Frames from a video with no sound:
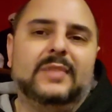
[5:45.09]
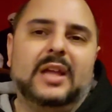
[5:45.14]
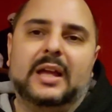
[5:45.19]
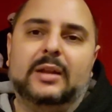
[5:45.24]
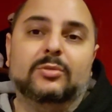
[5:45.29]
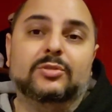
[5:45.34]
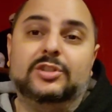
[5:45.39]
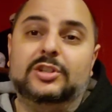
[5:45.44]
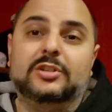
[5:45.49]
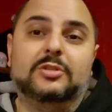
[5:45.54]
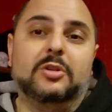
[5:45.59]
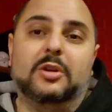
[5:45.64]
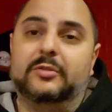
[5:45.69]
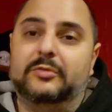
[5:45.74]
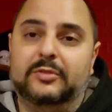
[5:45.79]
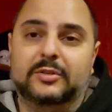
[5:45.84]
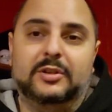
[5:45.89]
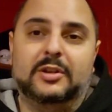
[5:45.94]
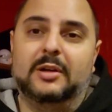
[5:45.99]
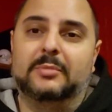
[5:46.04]
I don't see
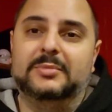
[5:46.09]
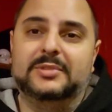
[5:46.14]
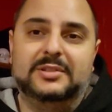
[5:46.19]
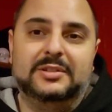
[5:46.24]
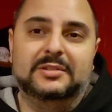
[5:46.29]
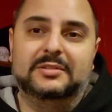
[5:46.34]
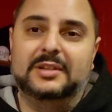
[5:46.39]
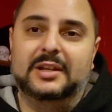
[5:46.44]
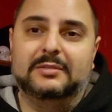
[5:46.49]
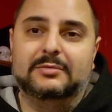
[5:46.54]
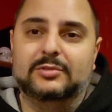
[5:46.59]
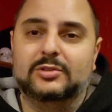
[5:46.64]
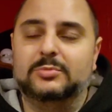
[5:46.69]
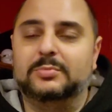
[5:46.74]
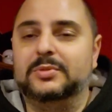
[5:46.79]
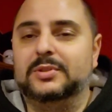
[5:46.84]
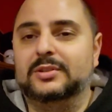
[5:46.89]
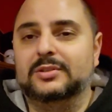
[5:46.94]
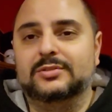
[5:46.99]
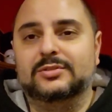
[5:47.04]
Kerfoot coming to the Devils
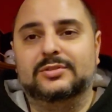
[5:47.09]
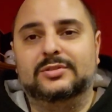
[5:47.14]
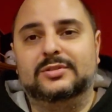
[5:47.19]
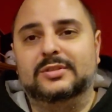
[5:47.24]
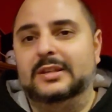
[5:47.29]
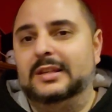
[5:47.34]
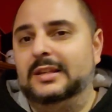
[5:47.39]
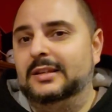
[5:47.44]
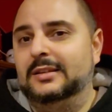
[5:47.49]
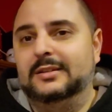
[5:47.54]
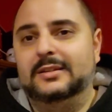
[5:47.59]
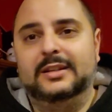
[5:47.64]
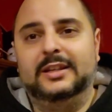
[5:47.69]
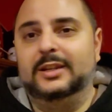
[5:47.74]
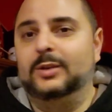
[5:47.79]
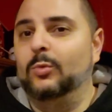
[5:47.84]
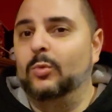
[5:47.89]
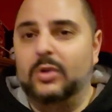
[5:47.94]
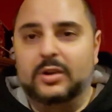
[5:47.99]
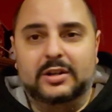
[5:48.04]
because he
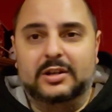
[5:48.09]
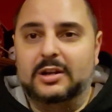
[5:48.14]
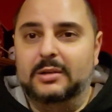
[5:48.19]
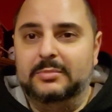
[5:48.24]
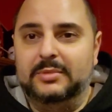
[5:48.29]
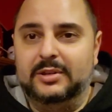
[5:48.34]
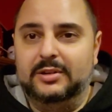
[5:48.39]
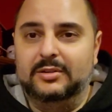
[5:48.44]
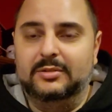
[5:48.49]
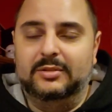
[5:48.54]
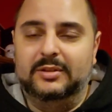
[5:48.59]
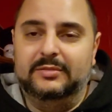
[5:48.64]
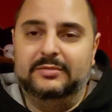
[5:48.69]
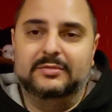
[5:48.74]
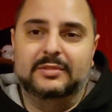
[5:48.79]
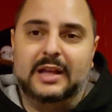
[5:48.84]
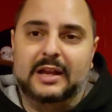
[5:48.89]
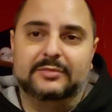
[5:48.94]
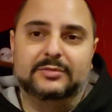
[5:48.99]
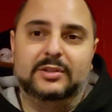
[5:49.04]
didn't want to come here
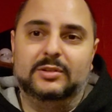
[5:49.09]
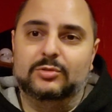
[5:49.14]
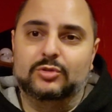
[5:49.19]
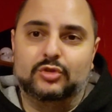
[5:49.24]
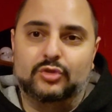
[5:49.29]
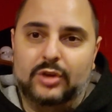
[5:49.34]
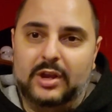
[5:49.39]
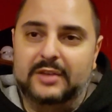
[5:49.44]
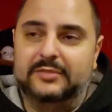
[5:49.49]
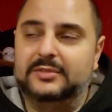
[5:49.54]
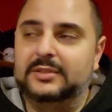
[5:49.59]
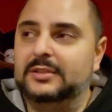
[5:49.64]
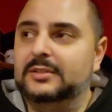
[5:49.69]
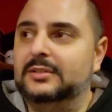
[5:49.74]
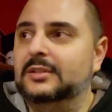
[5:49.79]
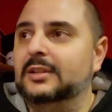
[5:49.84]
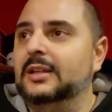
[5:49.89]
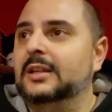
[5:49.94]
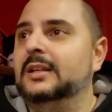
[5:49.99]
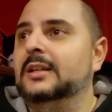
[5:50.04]
even after he was
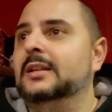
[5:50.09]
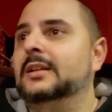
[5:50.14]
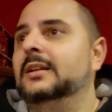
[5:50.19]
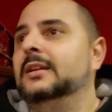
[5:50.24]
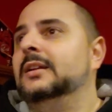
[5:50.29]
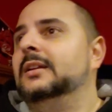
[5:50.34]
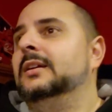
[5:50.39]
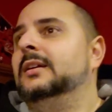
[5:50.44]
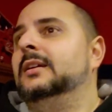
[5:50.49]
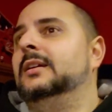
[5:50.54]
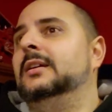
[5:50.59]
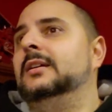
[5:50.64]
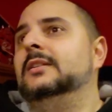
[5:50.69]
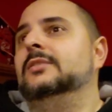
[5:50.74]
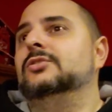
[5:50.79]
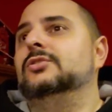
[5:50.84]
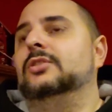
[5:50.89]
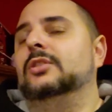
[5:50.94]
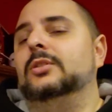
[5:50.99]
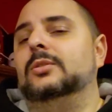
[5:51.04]
drafted.
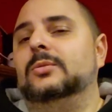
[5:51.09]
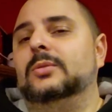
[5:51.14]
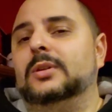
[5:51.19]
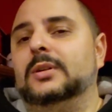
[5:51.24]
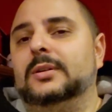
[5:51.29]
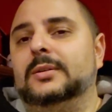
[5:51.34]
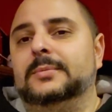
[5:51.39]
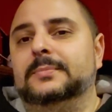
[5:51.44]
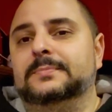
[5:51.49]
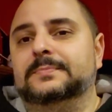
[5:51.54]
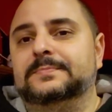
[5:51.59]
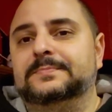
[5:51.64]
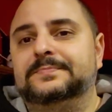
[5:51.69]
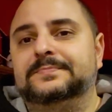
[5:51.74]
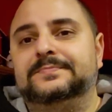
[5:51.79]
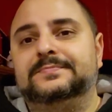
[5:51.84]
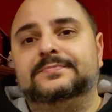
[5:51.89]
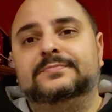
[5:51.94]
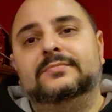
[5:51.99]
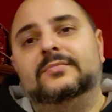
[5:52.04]
So,
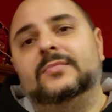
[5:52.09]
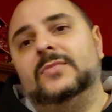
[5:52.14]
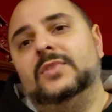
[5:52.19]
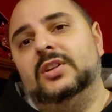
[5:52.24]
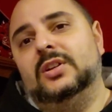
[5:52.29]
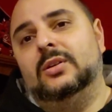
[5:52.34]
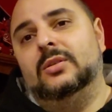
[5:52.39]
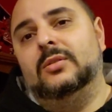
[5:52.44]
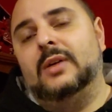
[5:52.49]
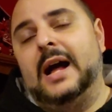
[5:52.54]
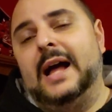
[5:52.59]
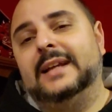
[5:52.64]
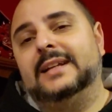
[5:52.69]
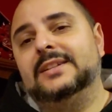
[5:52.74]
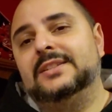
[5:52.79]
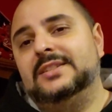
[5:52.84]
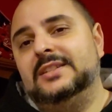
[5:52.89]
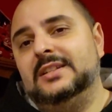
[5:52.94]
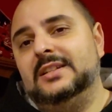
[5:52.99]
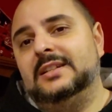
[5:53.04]
you know, I
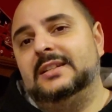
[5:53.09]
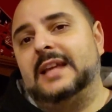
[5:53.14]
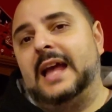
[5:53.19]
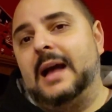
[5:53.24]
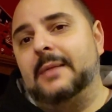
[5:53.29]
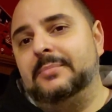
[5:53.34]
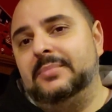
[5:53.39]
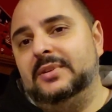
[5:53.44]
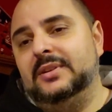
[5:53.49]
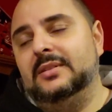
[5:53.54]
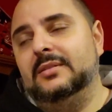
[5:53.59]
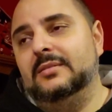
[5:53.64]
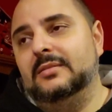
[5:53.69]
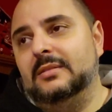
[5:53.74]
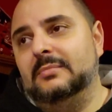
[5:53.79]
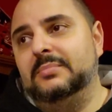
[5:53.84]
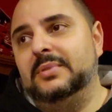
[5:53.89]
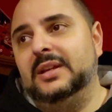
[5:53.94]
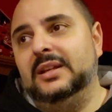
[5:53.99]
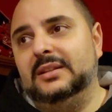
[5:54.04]
could see
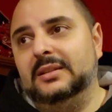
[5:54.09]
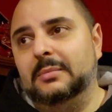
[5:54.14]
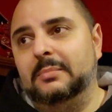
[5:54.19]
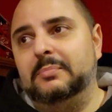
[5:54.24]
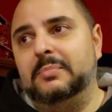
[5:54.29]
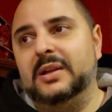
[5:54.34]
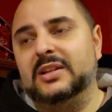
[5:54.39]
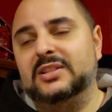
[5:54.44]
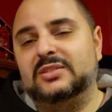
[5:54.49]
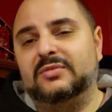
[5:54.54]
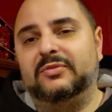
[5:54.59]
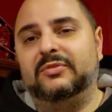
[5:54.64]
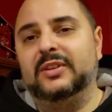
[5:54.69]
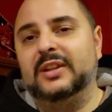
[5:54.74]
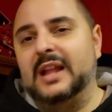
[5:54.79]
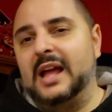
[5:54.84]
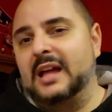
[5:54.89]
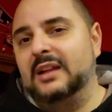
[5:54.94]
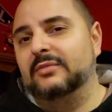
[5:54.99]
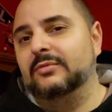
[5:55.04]
Kapanen being the best
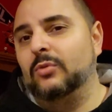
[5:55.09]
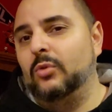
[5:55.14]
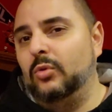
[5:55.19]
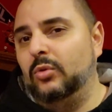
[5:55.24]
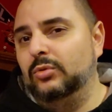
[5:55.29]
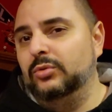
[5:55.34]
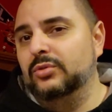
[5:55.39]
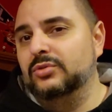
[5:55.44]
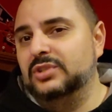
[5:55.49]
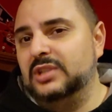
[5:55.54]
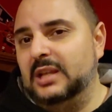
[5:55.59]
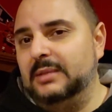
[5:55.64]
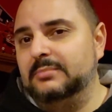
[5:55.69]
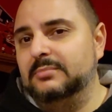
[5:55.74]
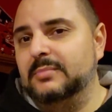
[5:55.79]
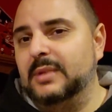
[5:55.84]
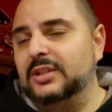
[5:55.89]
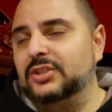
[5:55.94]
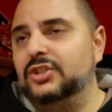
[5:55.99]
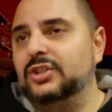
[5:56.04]
fit out of all those
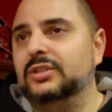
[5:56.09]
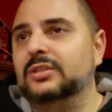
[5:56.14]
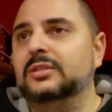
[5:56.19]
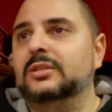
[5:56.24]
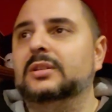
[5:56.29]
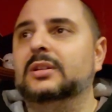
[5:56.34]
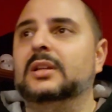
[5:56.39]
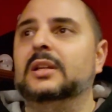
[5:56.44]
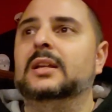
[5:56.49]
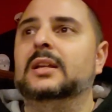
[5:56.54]
names mentioned.